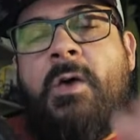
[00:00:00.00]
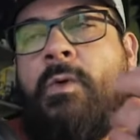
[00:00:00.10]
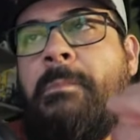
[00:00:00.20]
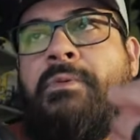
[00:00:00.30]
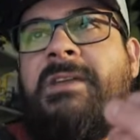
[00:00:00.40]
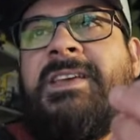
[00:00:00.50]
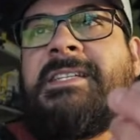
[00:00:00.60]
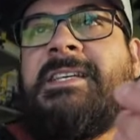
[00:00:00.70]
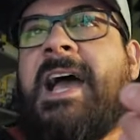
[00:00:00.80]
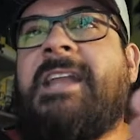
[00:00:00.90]
where
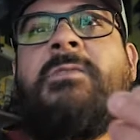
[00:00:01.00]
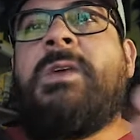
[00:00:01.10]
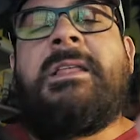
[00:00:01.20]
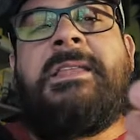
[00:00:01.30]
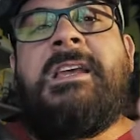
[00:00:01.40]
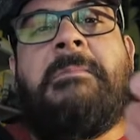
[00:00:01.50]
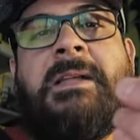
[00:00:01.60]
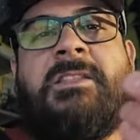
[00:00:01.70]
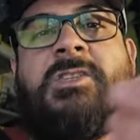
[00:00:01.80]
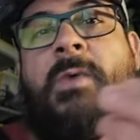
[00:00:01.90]
previously I didn't want to think
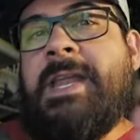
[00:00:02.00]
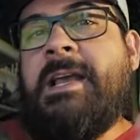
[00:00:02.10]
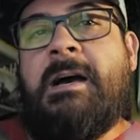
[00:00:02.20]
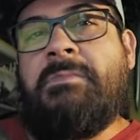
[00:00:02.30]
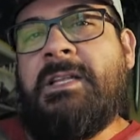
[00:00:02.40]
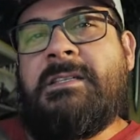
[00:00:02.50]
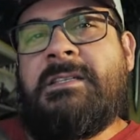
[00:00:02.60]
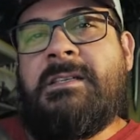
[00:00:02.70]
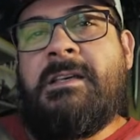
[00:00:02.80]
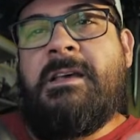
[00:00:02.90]
about the 20
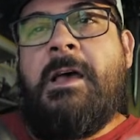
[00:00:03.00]
goblins.